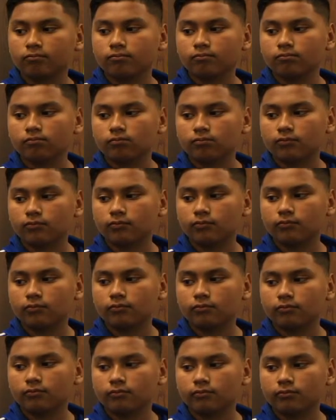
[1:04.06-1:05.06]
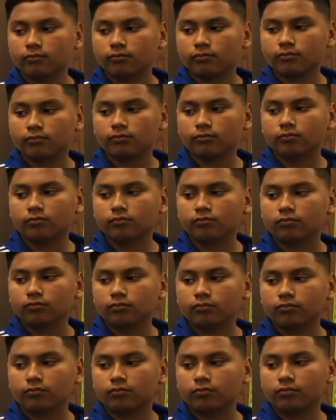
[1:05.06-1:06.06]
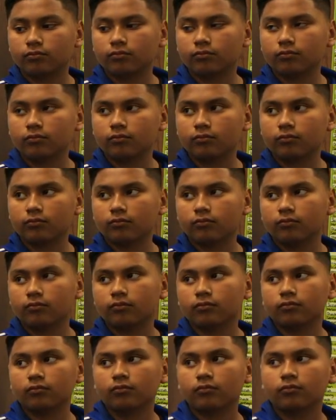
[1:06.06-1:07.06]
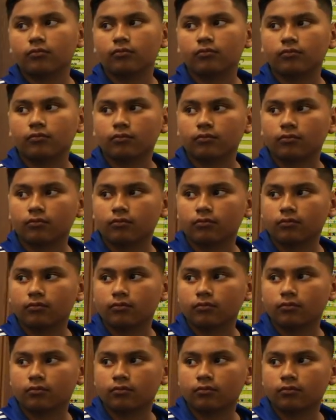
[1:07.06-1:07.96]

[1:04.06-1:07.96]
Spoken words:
[no speech]